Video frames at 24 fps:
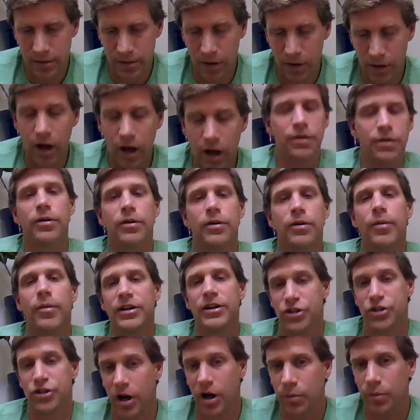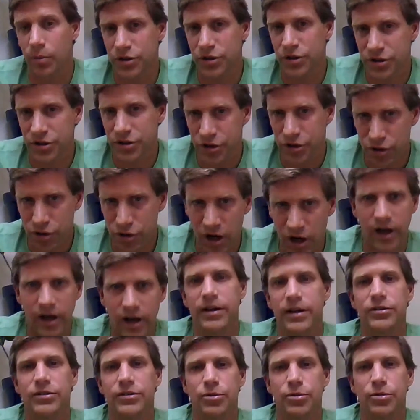author, my job was to try
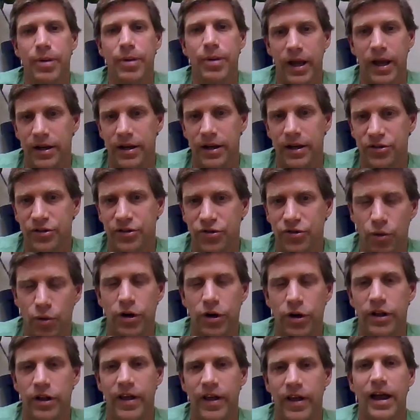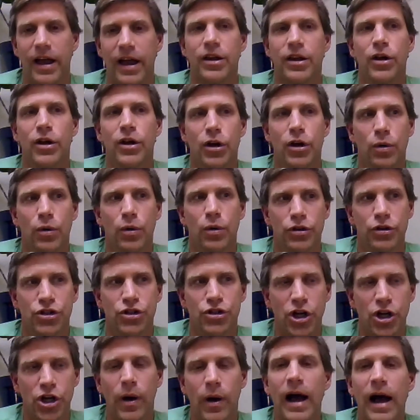to paint a story that would
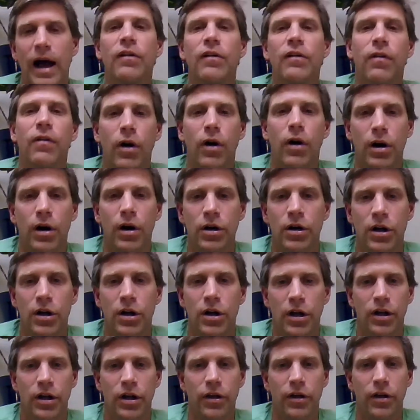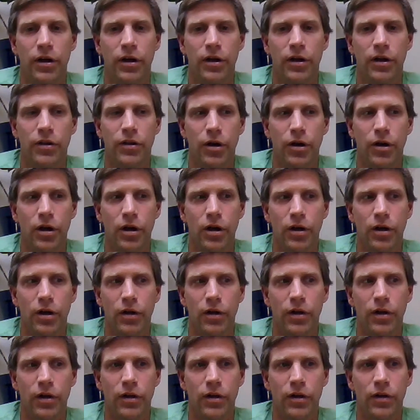show how far the, the
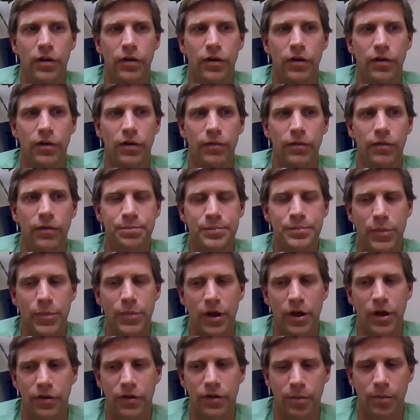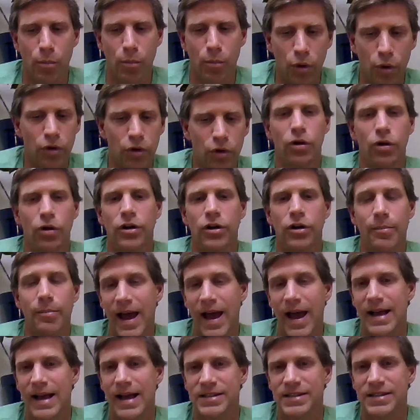the moral
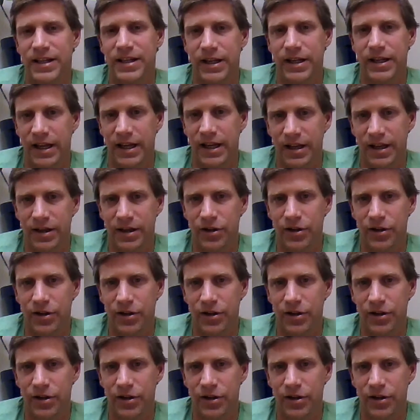capacity